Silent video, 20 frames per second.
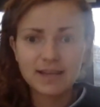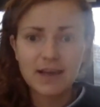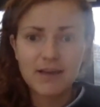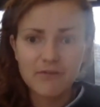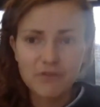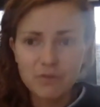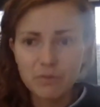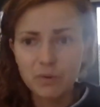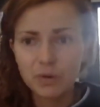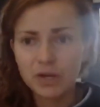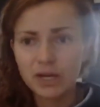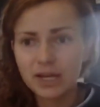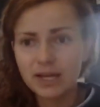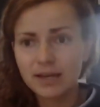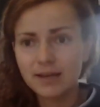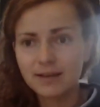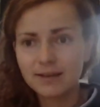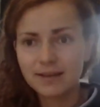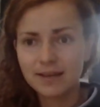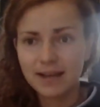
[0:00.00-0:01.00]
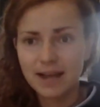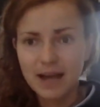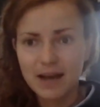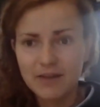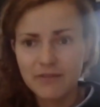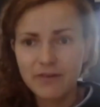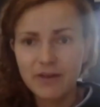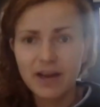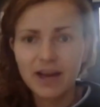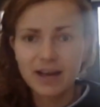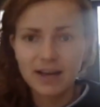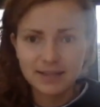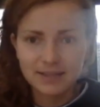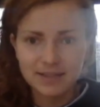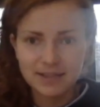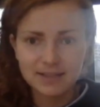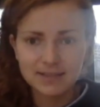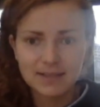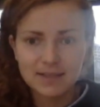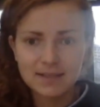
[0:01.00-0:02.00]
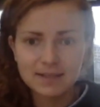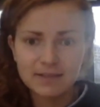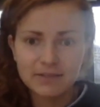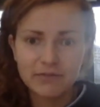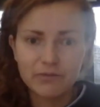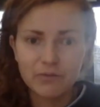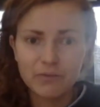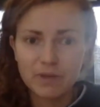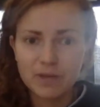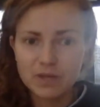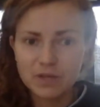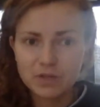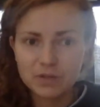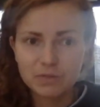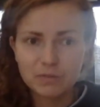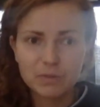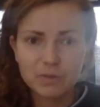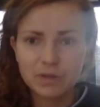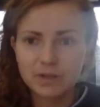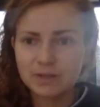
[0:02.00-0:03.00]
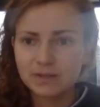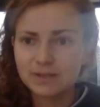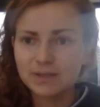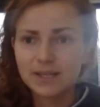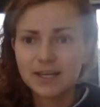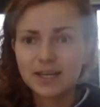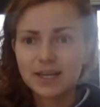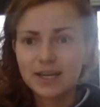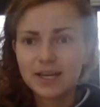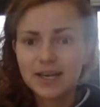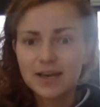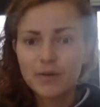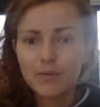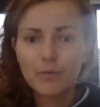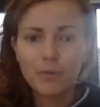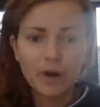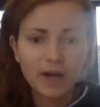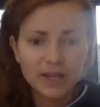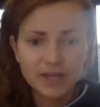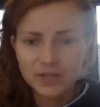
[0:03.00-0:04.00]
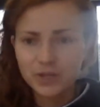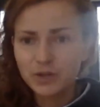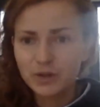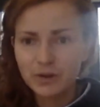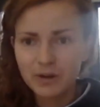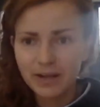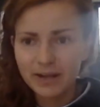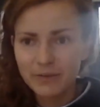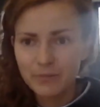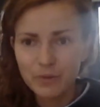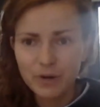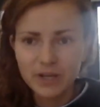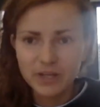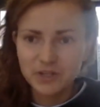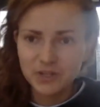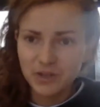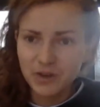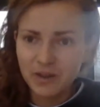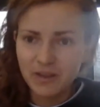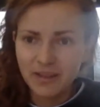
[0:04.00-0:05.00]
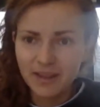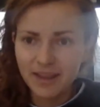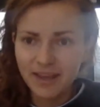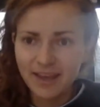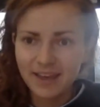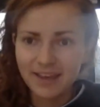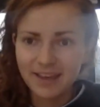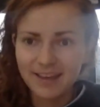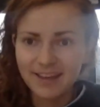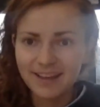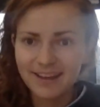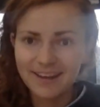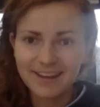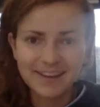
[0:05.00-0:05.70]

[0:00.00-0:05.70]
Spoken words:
Everybody can have access to this information, because why shouldn't they? Like,